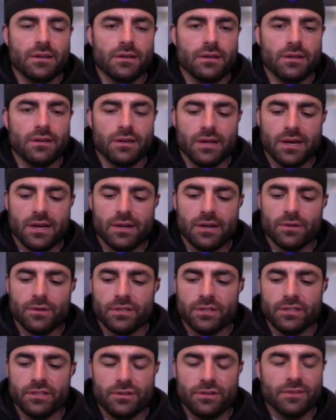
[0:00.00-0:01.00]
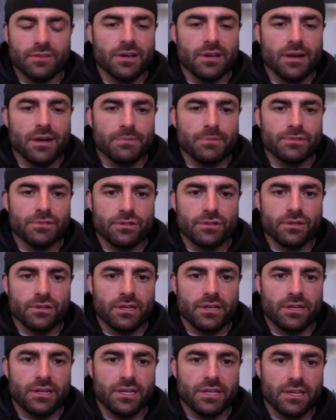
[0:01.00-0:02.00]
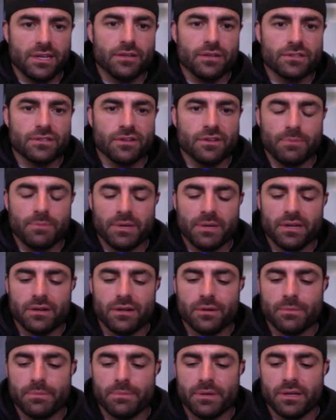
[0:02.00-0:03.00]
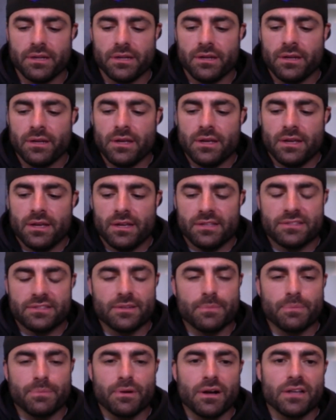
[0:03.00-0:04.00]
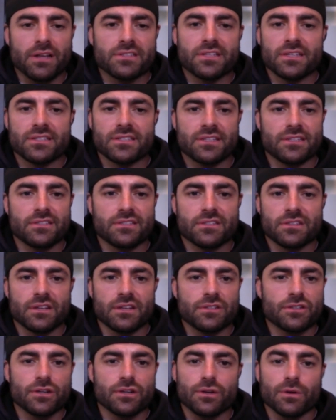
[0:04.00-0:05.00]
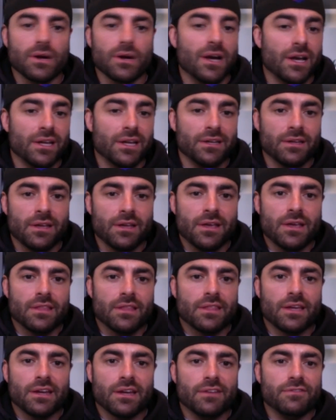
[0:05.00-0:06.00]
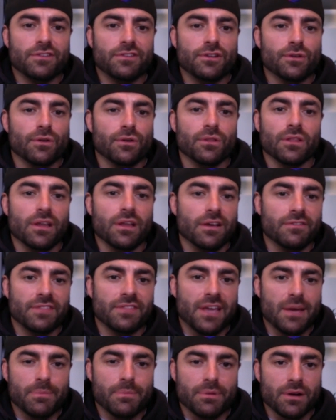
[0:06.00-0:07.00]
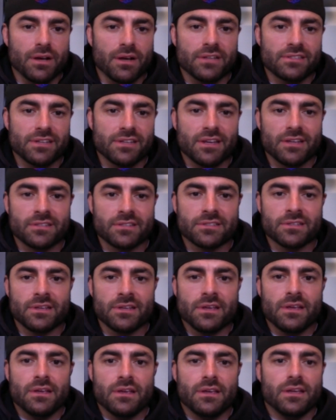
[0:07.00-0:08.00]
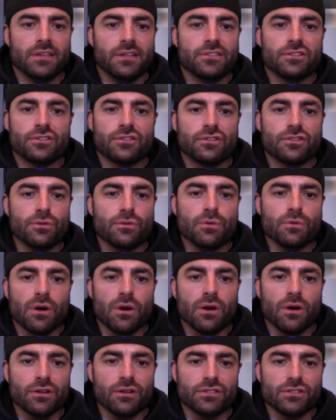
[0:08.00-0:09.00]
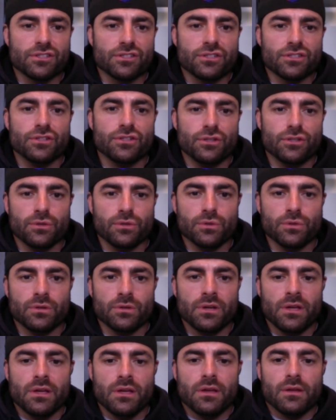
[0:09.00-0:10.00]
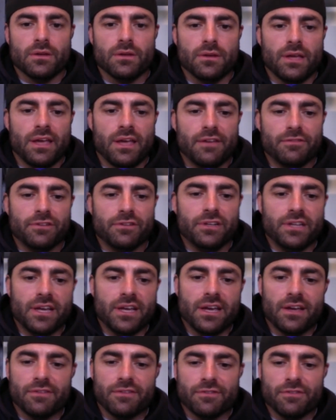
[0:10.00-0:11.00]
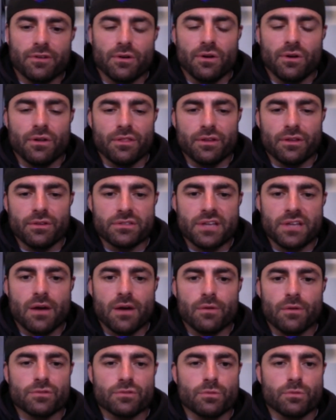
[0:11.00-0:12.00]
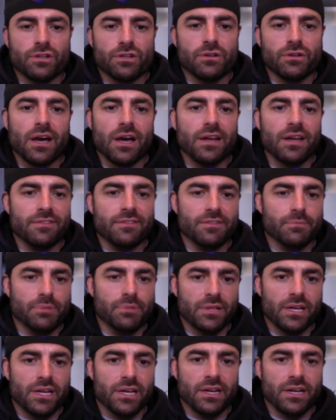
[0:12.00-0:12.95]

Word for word: not only do you have the opportunity to get yourself better, but it's a process that's such a grind that if you don't love that process, it's too hard to do every day for all those hours when you're not even playing